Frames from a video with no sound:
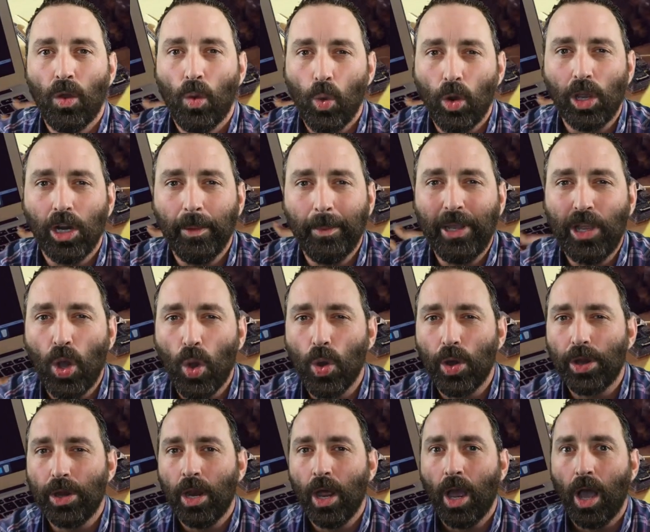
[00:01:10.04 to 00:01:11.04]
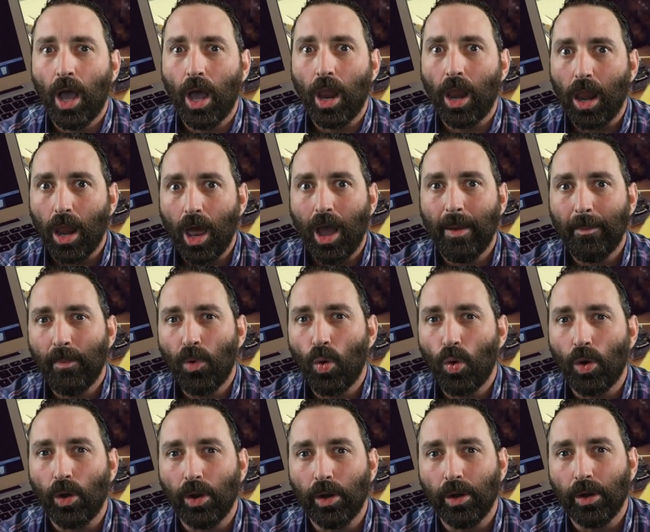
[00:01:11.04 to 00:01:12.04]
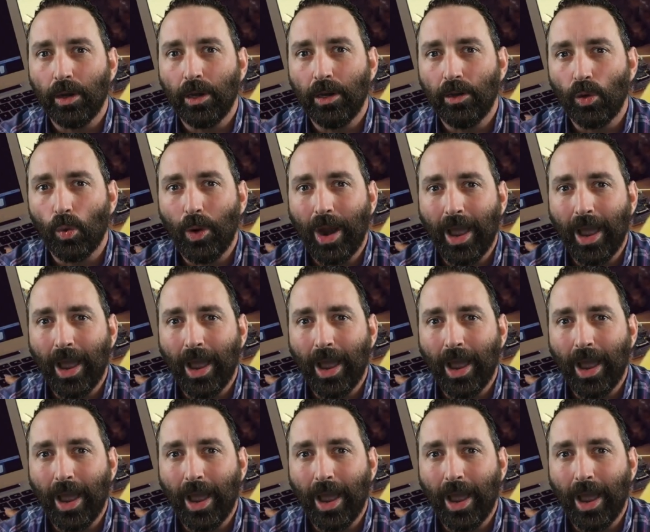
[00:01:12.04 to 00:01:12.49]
We're going to be going a lot more into